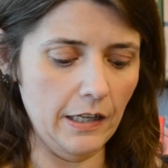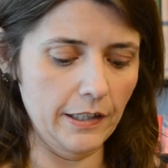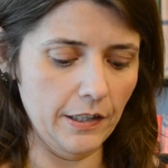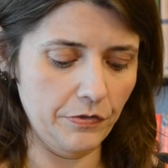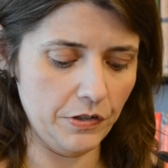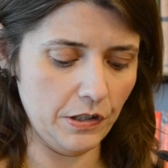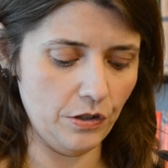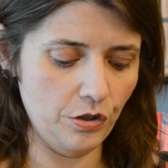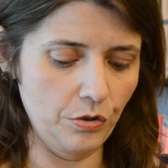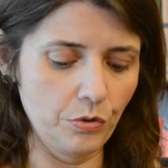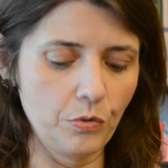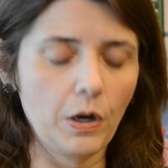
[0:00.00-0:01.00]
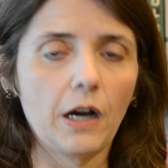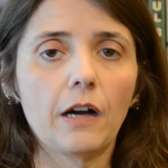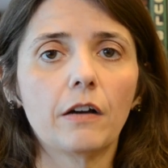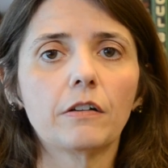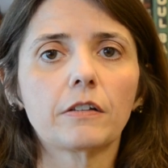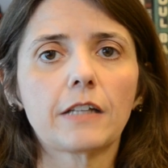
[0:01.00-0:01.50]
gifts to
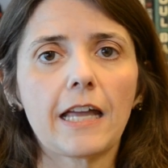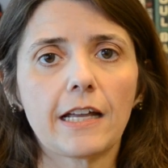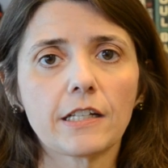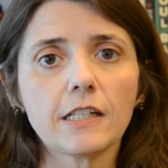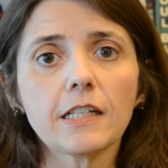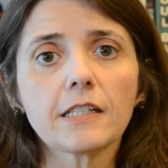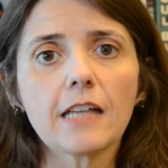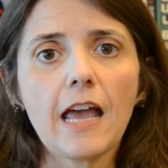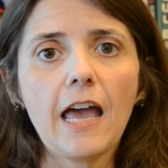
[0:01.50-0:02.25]
candidates,